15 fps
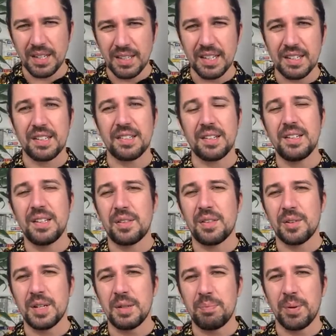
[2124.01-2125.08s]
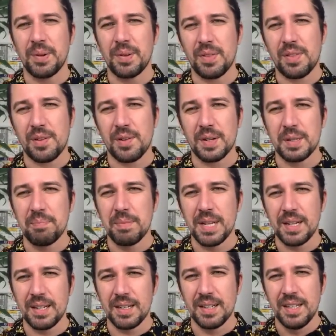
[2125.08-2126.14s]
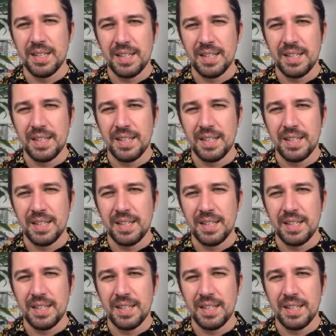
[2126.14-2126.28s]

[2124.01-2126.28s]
Nick says only 3.3 million